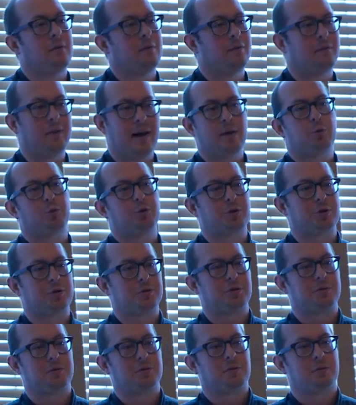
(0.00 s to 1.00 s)

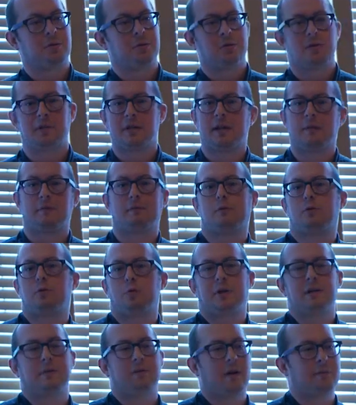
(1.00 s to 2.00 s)
vouchers to get
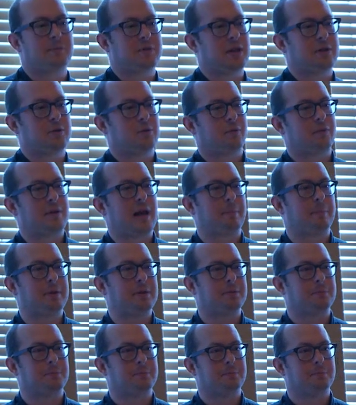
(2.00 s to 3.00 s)
25% off
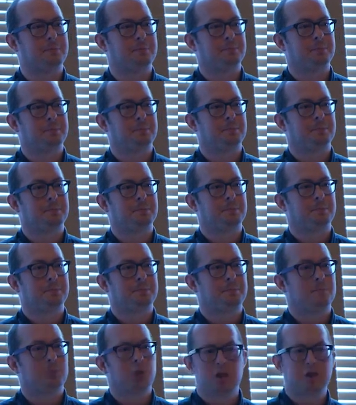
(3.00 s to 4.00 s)
nappies.
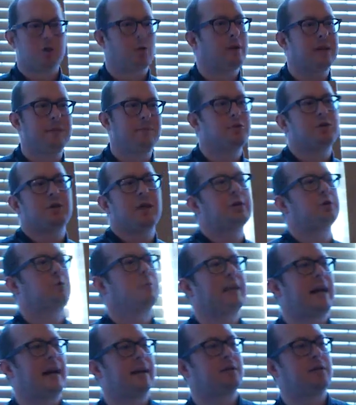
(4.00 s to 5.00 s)
She's not even
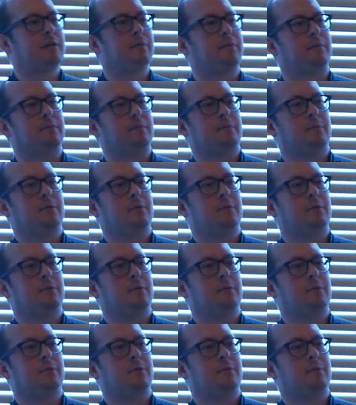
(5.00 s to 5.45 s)
sexually active.